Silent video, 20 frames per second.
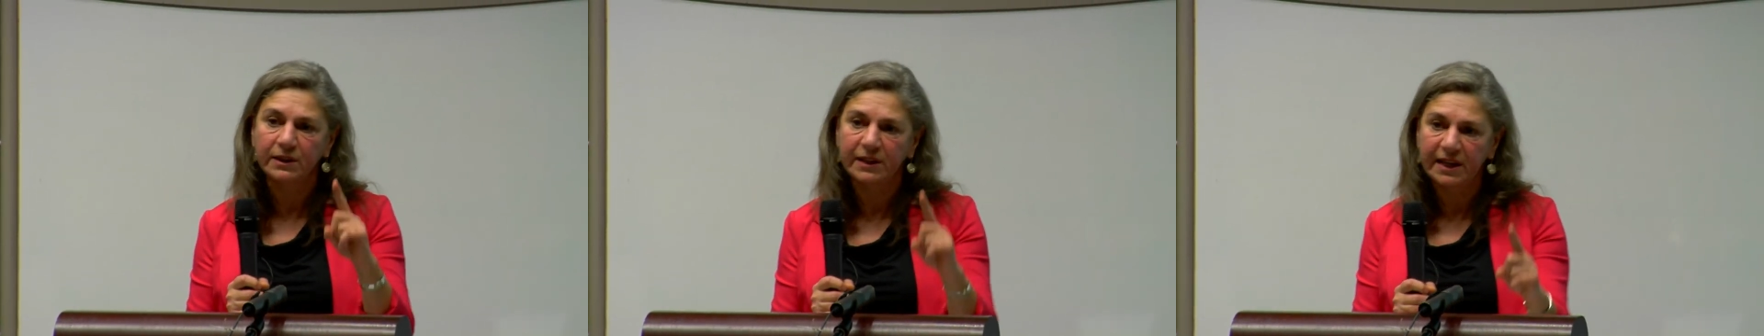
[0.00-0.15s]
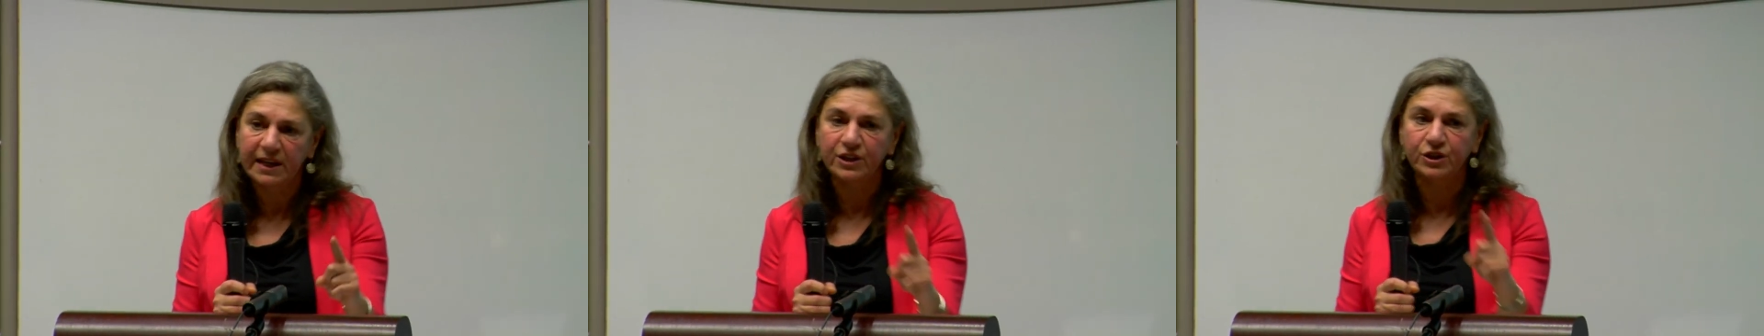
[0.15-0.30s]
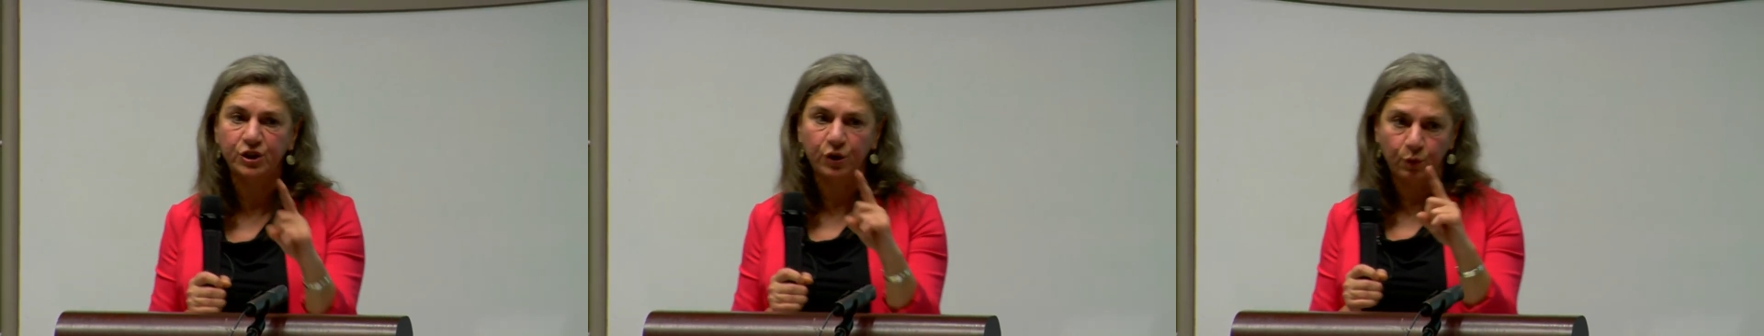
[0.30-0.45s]

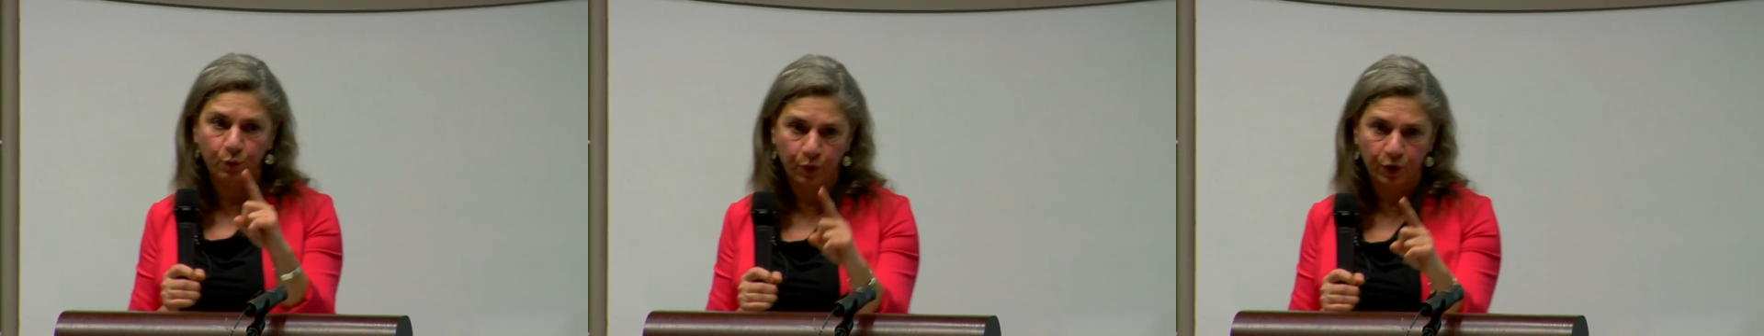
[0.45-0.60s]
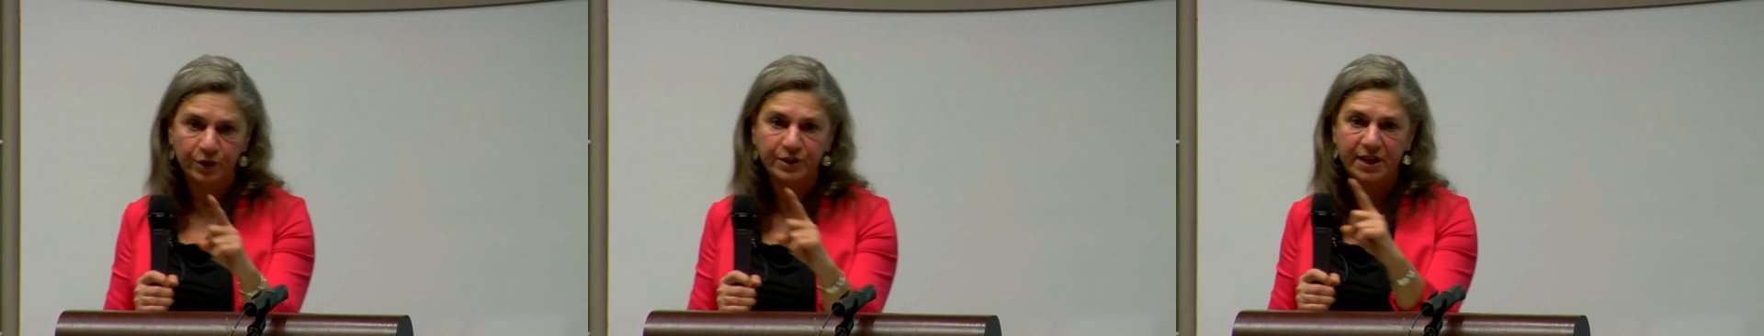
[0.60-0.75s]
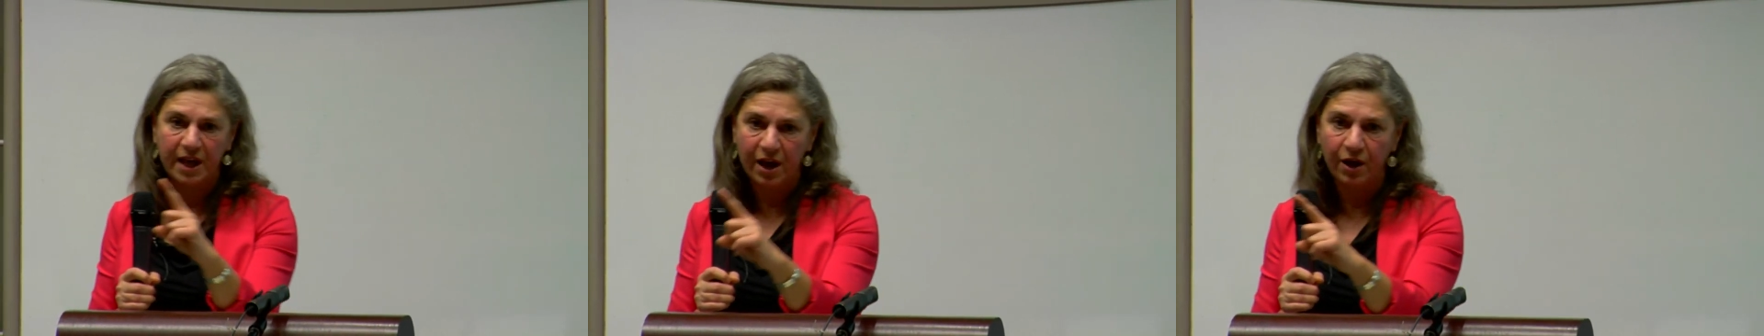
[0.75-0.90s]
lead to
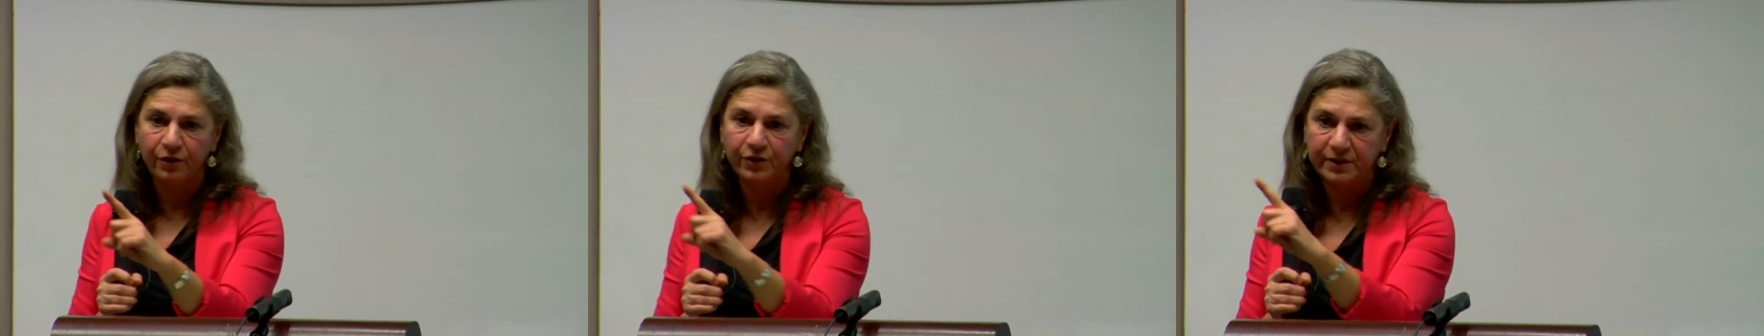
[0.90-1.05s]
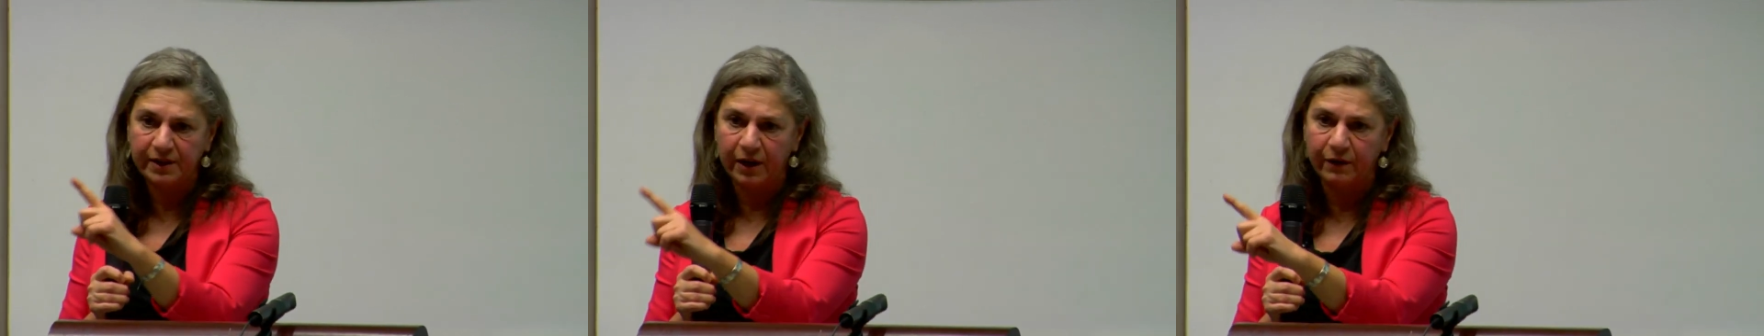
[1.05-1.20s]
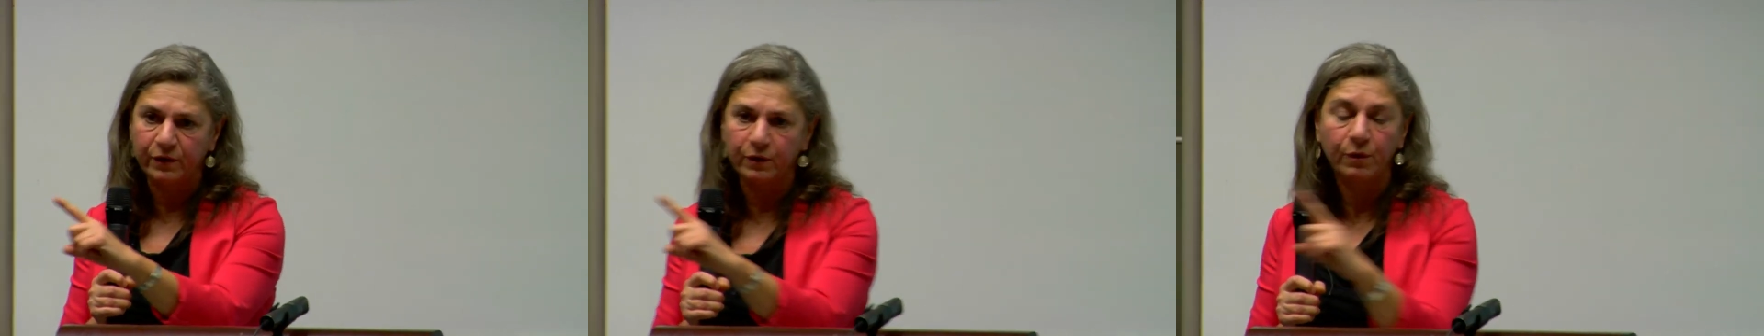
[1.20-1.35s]
worse health
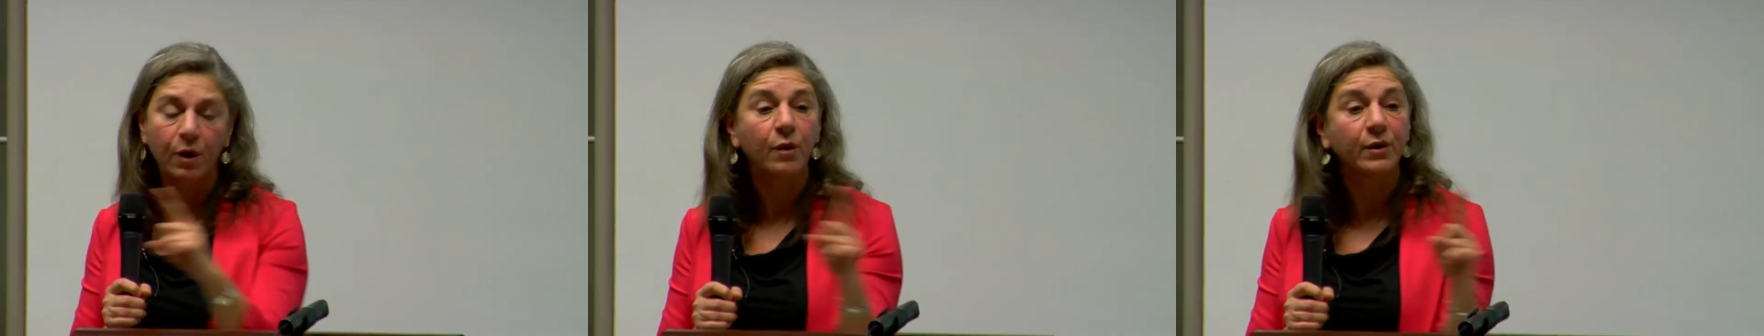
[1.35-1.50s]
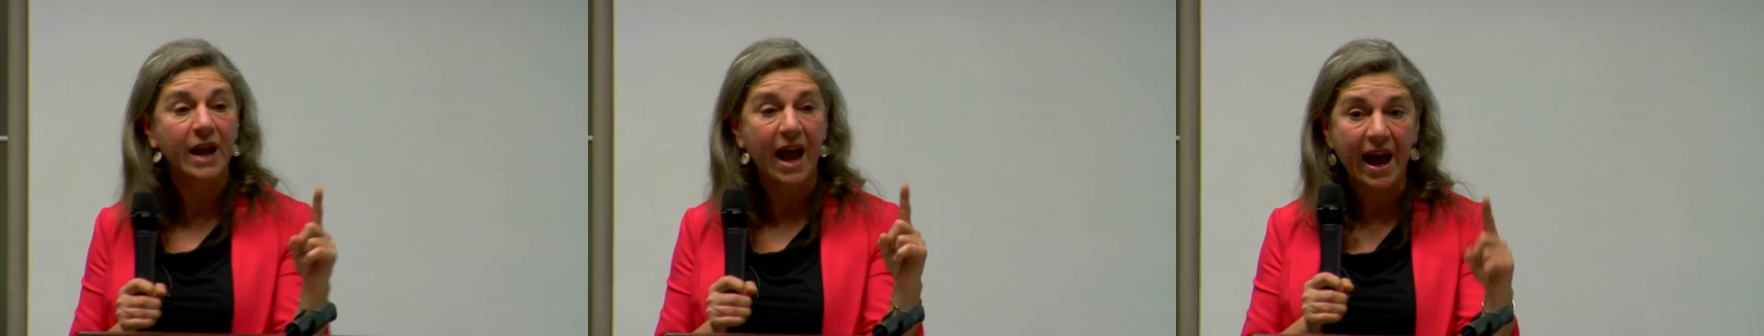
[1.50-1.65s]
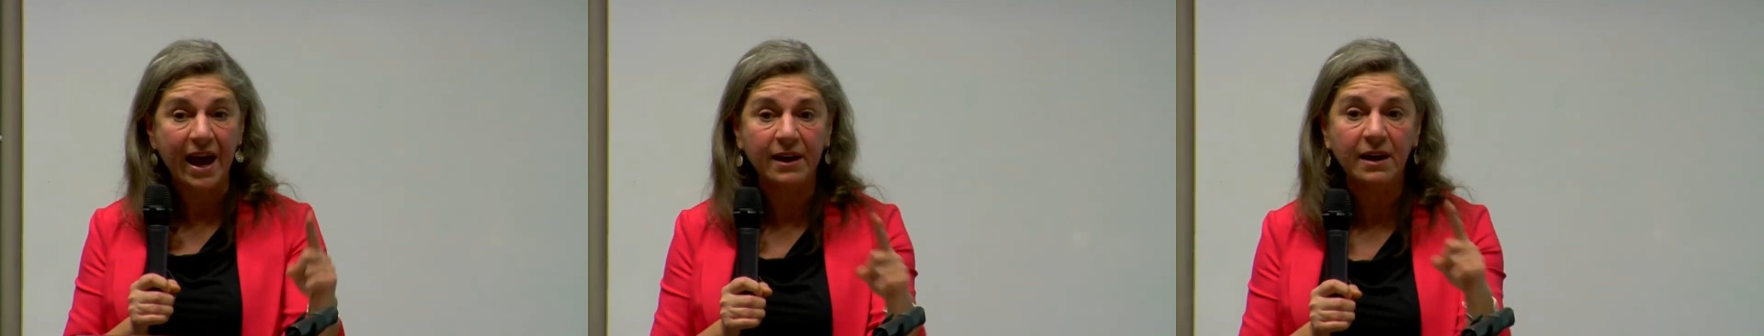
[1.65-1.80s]
down the
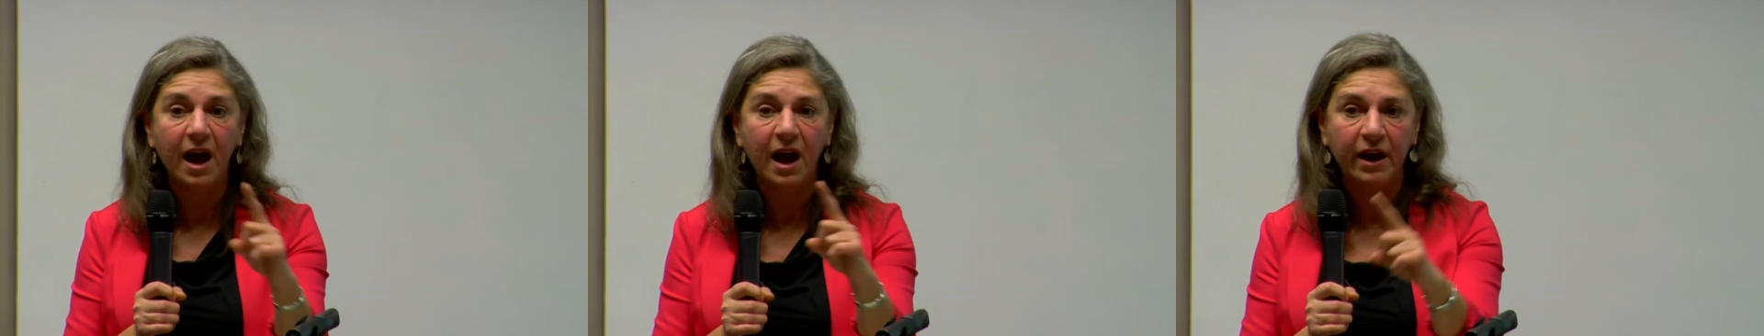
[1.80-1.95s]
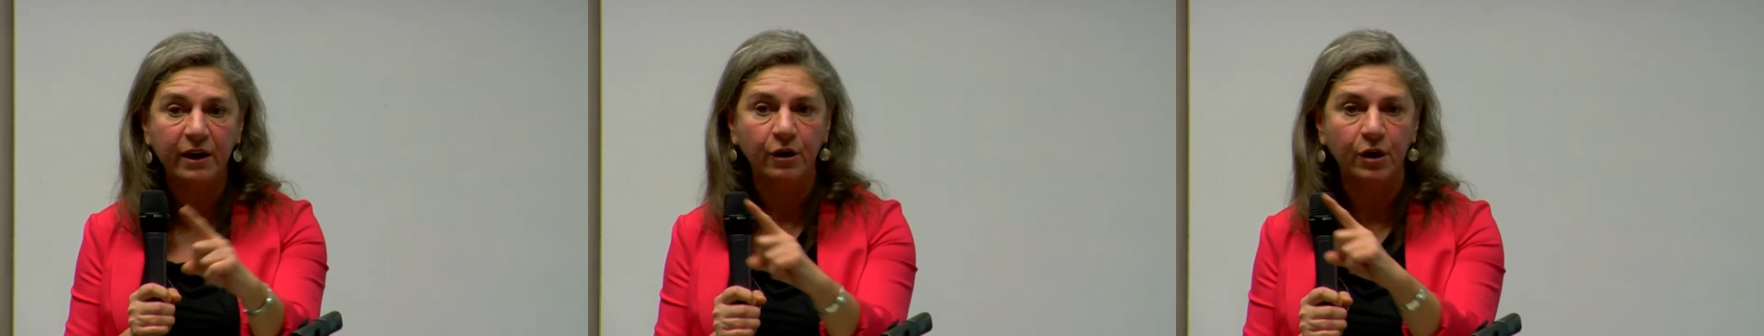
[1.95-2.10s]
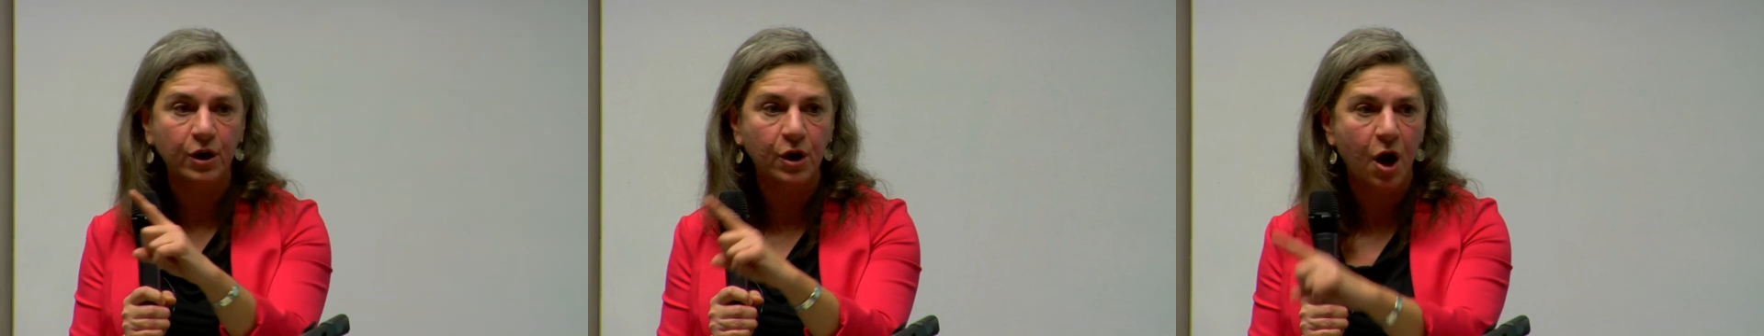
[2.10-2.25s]
road and
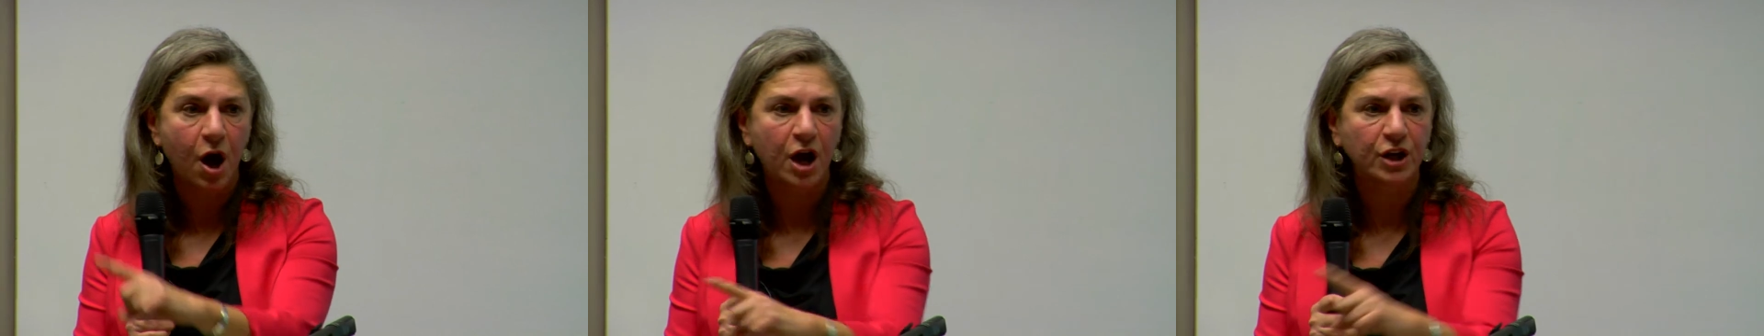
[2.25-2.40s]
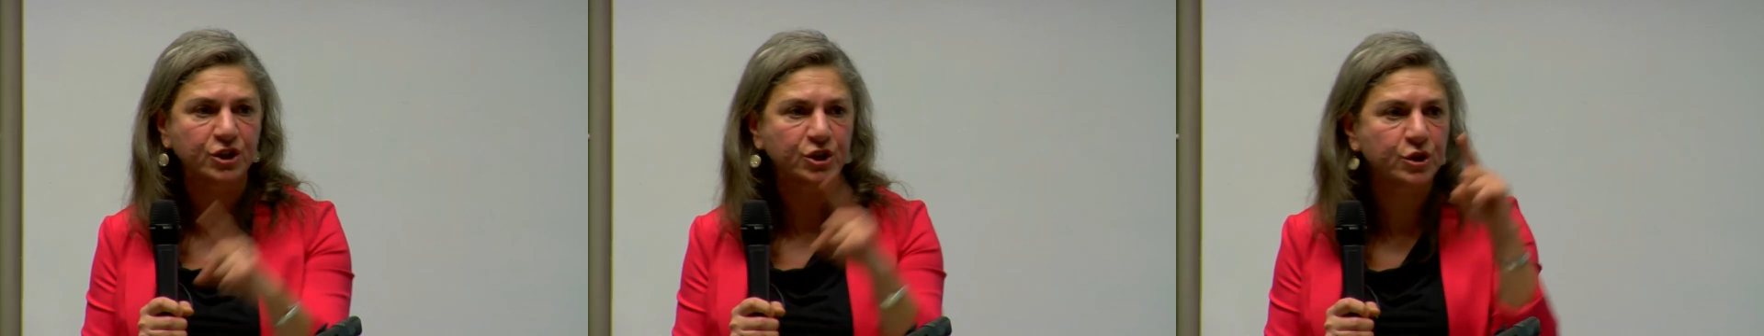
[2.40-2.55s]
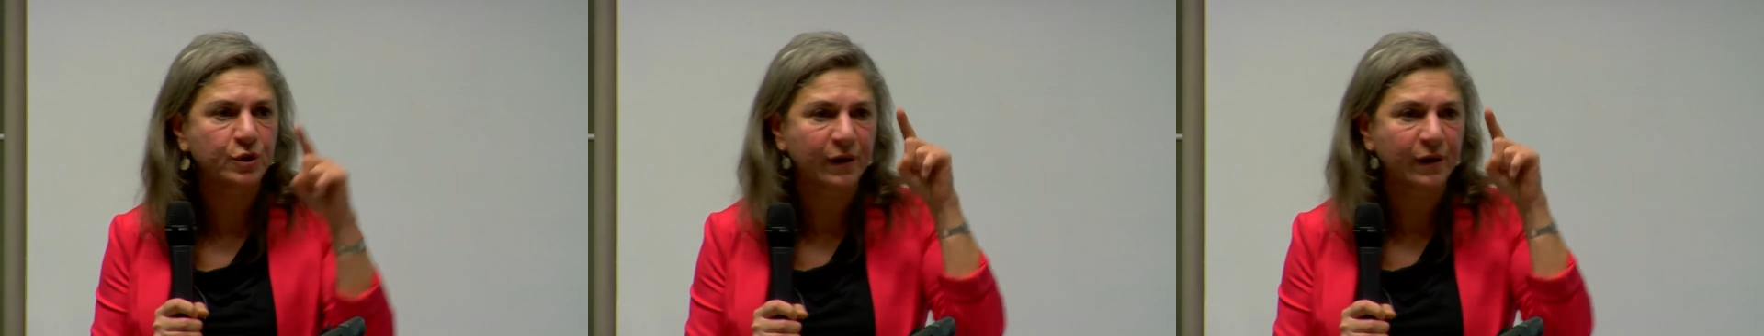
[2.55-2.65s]
higher costs,